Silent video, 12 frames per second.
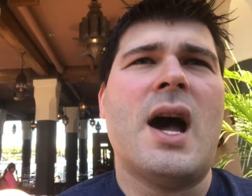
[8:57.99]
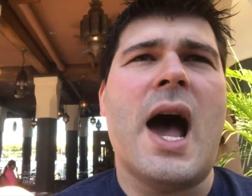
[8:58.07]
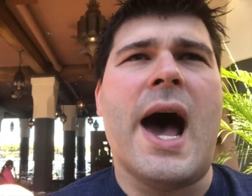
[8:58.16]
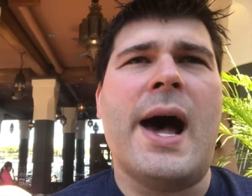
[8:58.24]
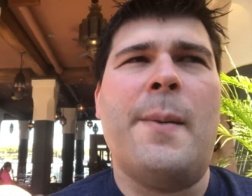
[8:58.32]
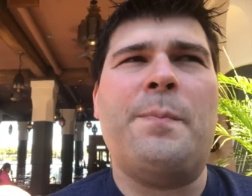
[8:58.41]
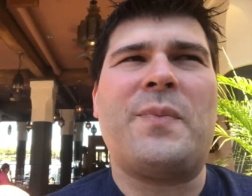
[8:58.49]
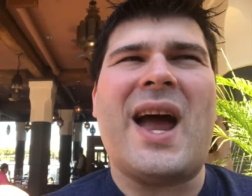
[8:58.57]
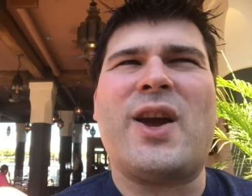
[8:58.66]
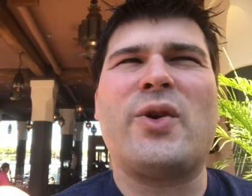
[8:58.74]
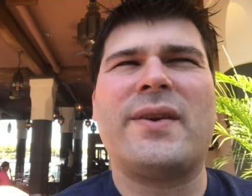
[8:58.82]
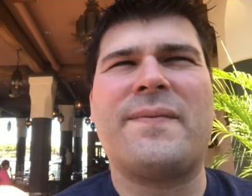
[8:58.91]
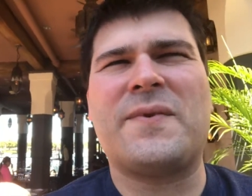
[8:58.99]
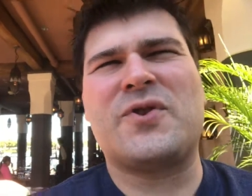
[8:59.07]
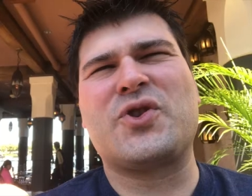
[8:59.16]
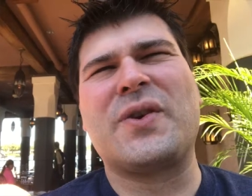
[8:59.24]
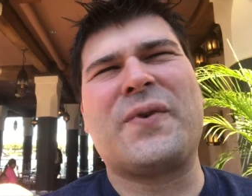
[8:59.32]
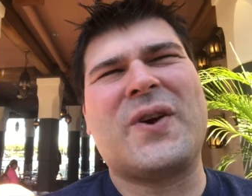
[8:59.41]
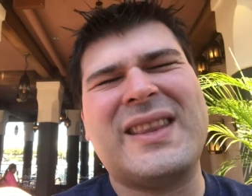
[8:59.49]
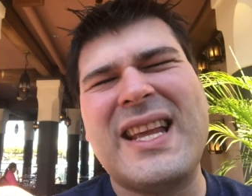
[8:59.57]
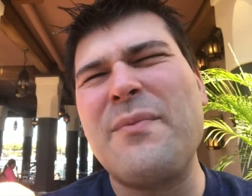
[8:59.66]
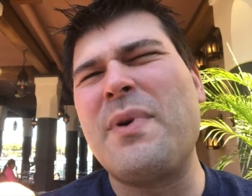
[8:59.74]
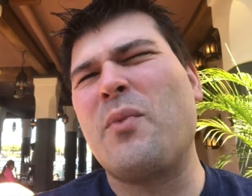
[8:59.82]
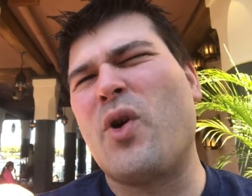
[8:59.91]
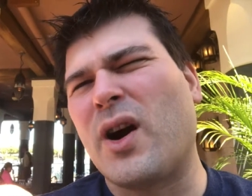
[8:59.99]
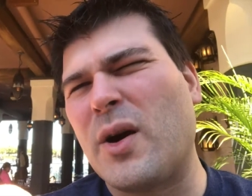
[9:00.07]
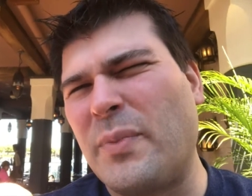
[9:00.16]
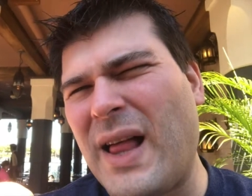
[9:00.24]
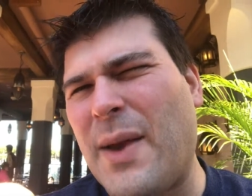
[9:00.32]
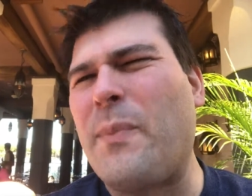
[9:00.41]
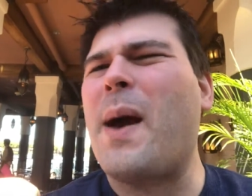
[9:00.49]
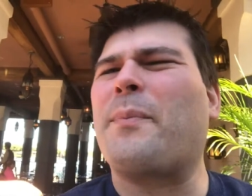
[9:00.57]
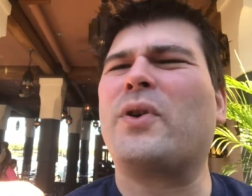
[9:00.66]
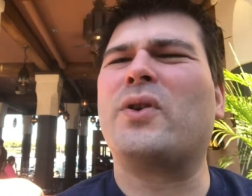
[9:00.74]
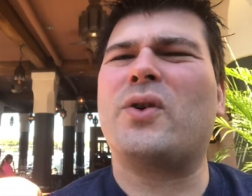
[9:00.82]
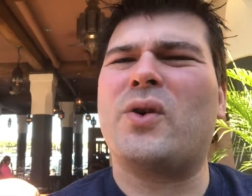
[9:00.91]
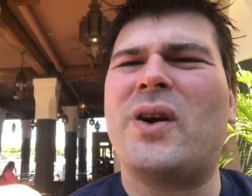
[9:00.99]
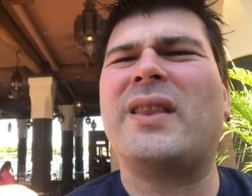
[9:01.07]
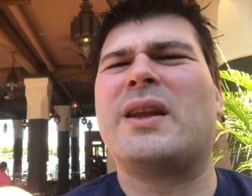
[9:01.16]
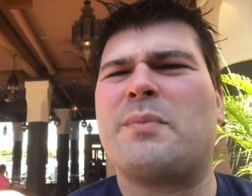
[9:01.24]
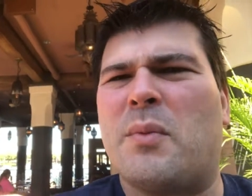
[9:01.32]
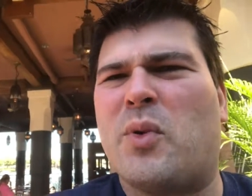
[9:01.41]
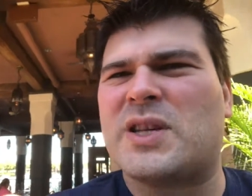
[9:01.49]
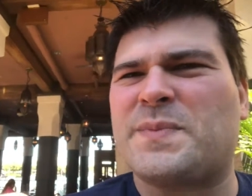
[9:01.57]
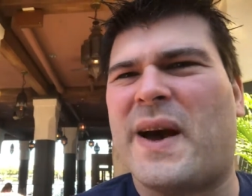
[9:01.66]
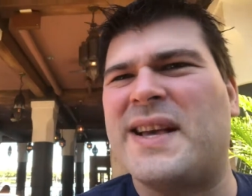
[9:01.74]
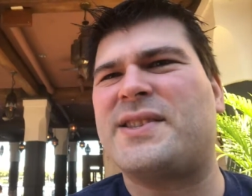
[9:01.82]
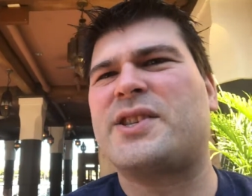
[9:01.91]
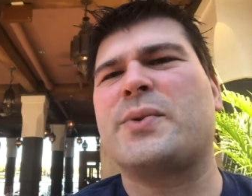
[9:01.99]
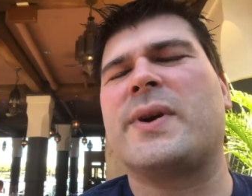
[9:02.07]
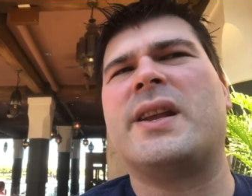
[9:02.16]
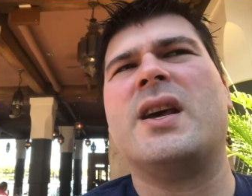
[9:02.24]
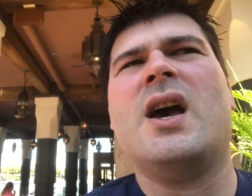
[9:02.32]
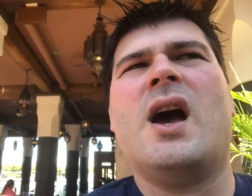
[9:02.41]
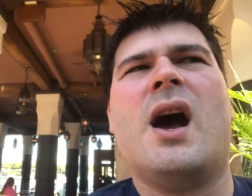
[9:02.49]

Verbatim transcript: Um, I could have stood for a little bit more black pepper or a little bit more spice to it,